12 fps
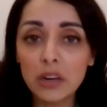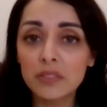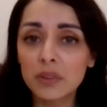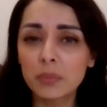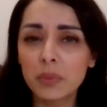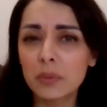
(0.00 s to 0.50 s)

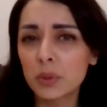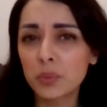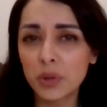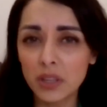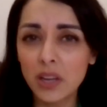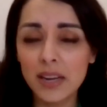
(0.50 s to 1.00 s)
even maybe
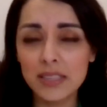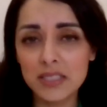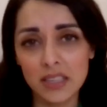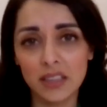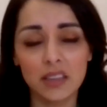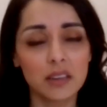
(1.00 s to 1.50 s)

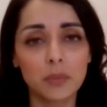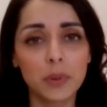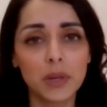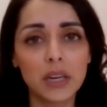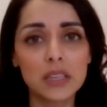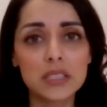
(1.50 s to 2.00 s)
realizing it,
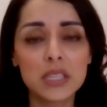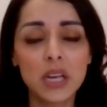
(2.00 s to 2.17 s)
because